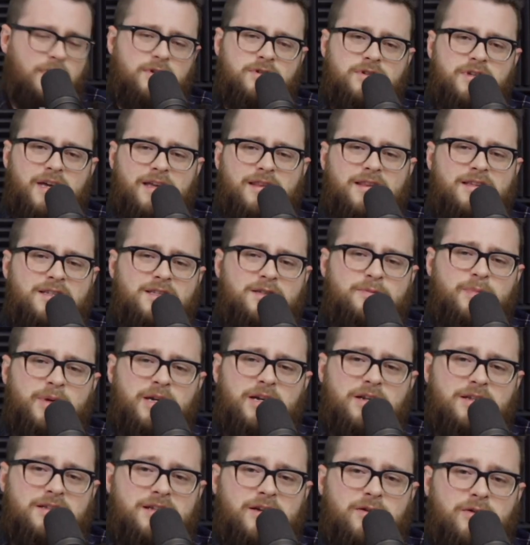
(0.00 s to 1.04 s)
So yeah, this has
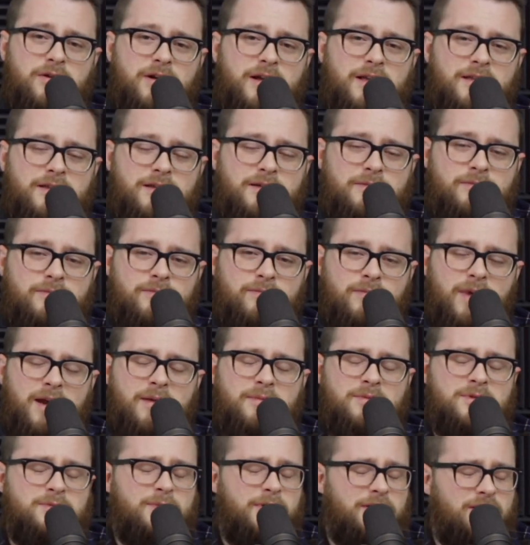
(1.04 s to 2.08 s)
been Nintendo Nightly. My
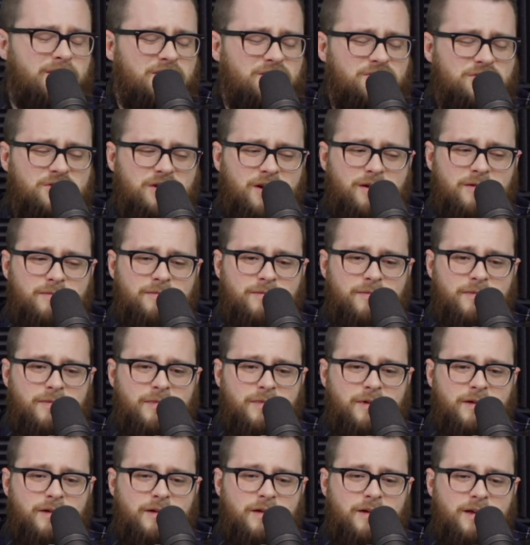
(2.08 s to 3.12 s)
name is Michael Cottrell.
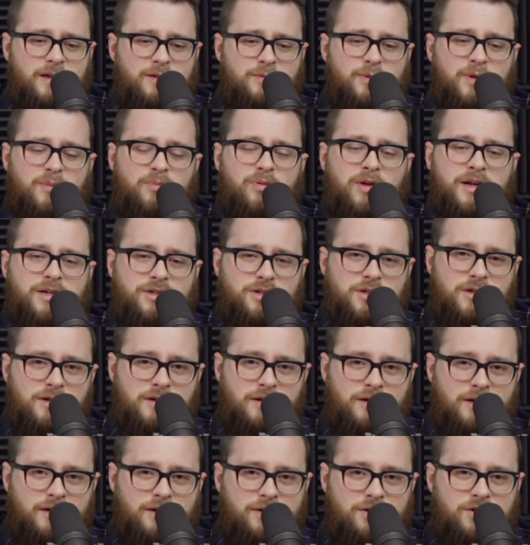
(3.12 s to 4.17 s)
It's been a pleasure
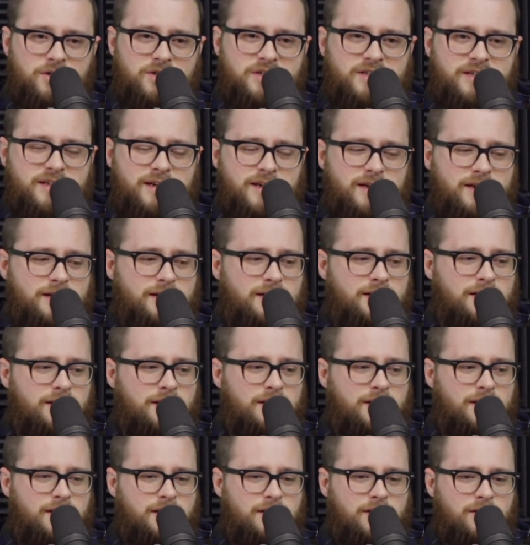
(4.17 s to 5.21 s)
just uh,
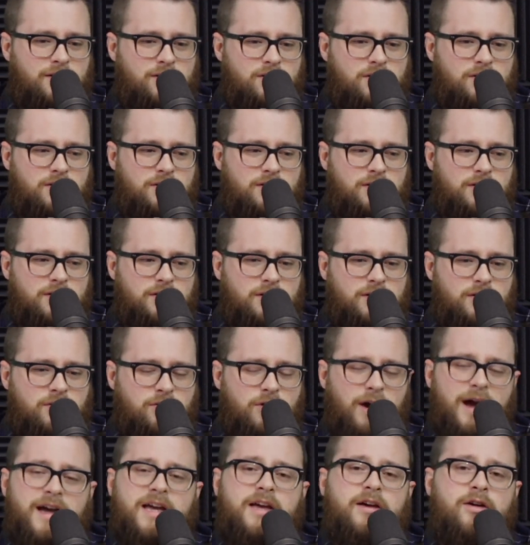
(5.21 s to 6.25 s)

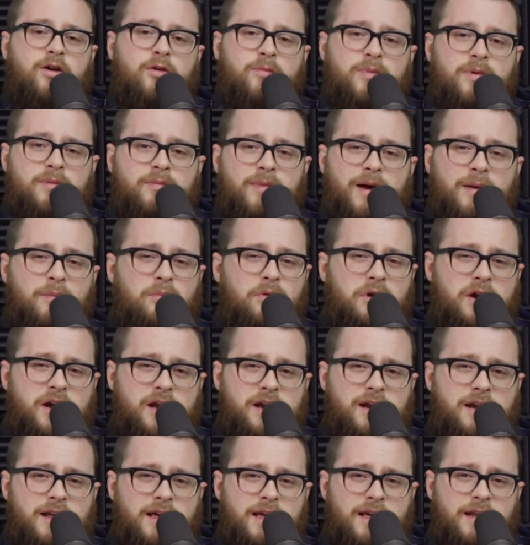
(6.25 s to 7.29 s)
cracking open my
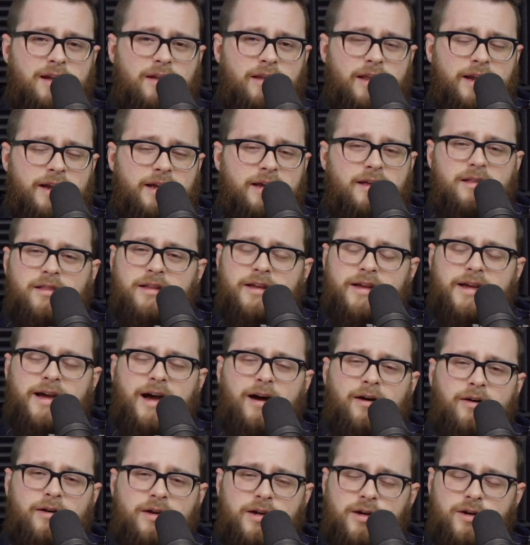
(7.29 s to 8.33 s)
brain and letting it leak
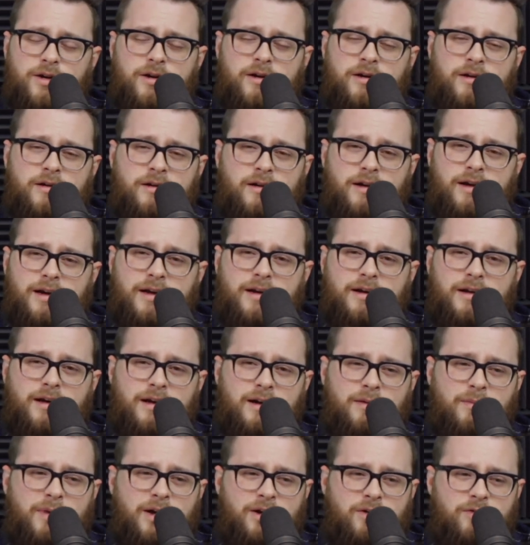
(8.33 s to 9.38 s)
out here on,
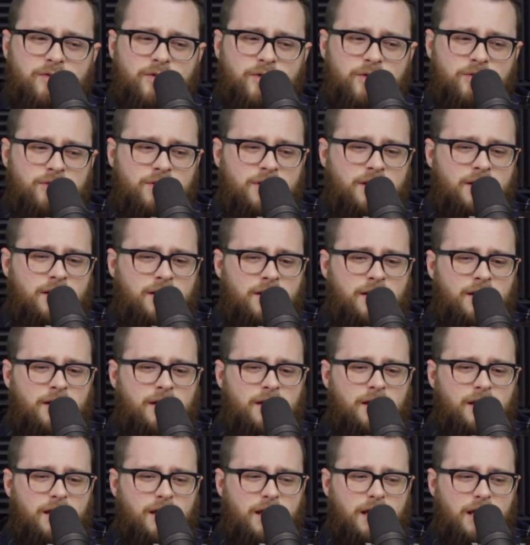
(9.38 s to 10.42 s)
on a microphone.
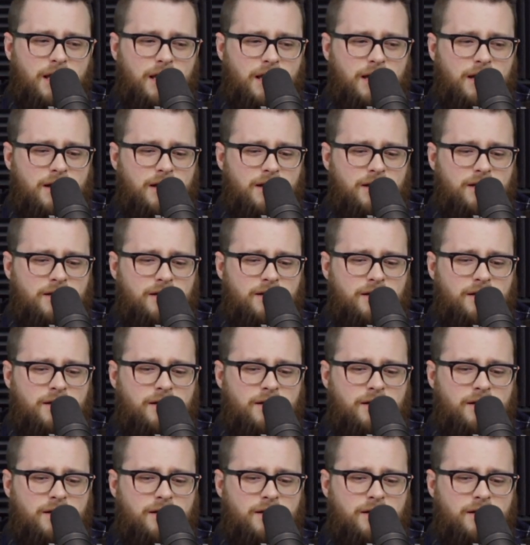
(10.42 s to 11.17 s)
And